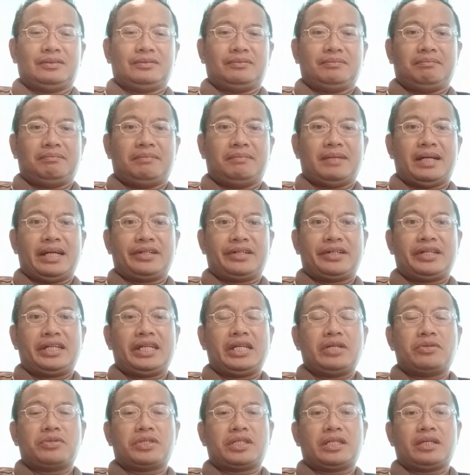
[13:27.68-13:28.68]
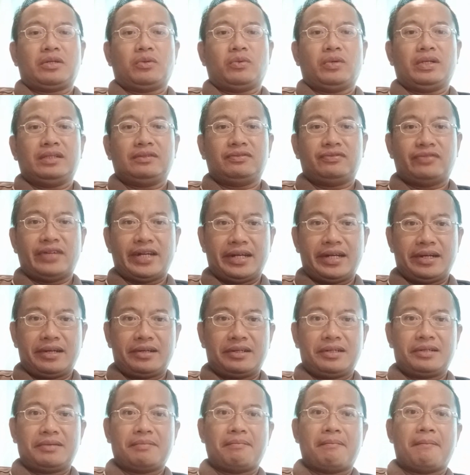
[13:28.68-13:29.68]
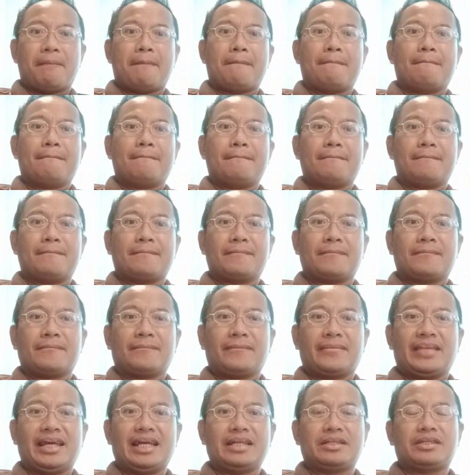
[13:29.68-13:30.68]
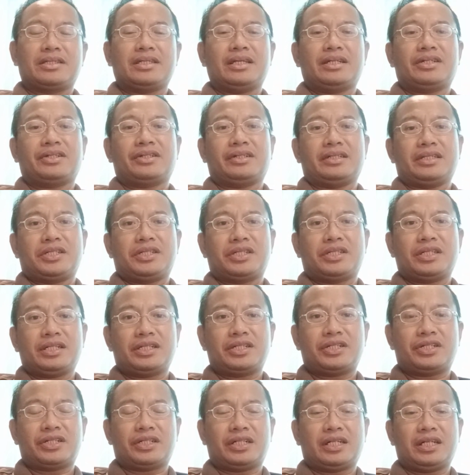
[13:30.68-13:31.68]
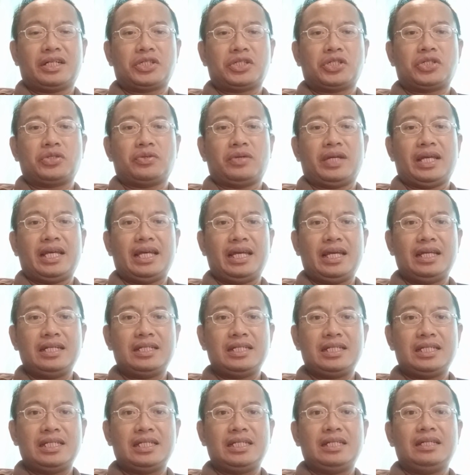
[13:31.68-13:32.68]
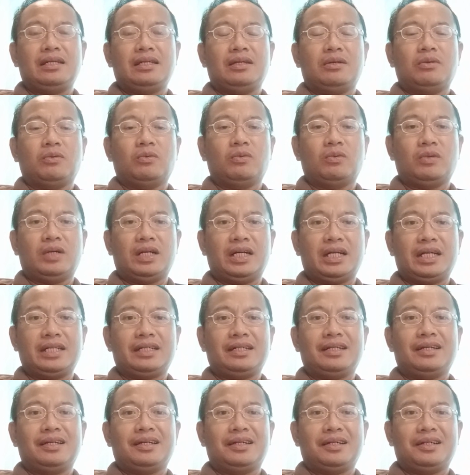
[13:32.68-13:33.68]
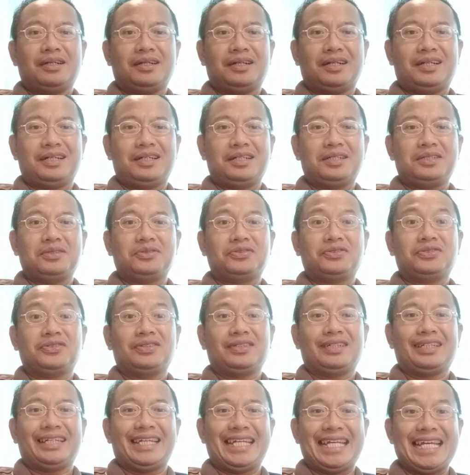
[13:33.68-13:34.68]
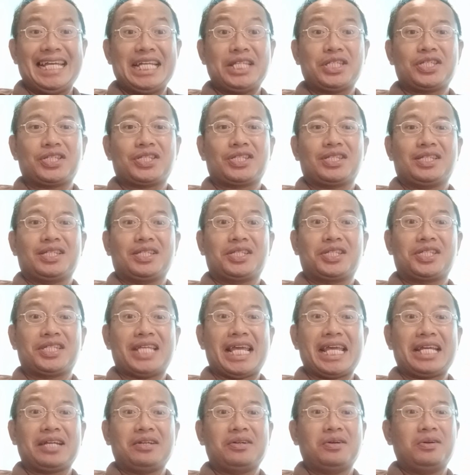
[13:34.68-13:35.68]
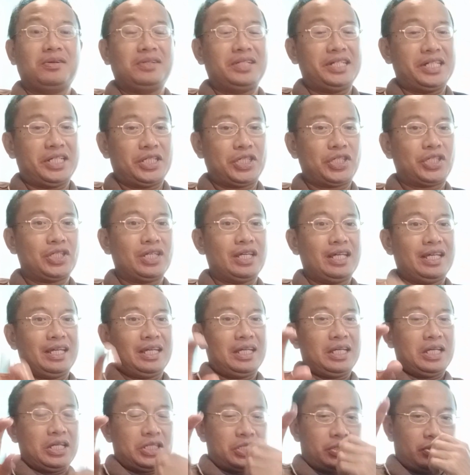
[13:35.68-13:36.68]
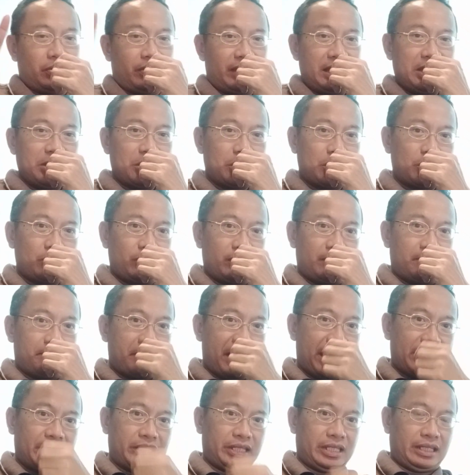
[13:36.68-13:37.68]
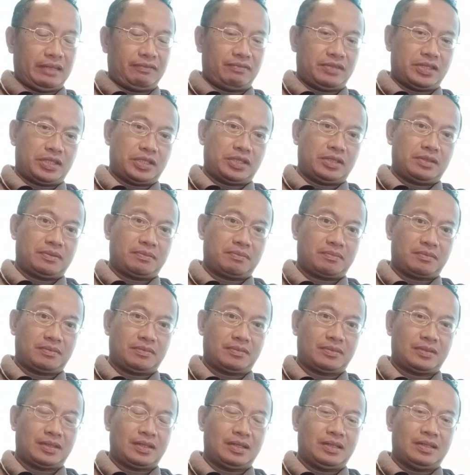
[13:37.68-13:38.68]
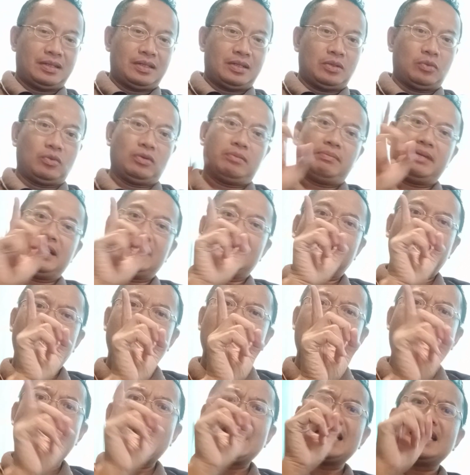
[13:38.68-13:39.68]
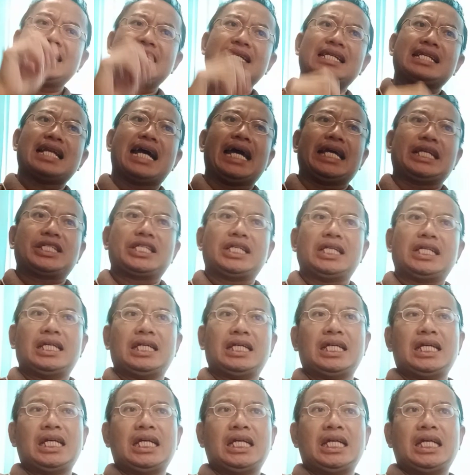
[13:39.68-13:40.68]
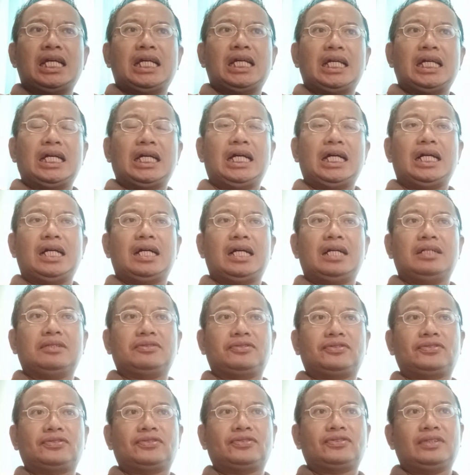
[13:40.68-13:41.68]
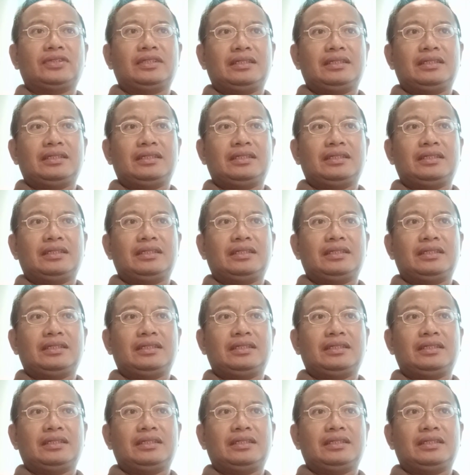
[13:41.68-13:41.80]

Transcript: by reducing welfare, etc., to any one of its stakeholders. So these two imperatives will be the guiding light of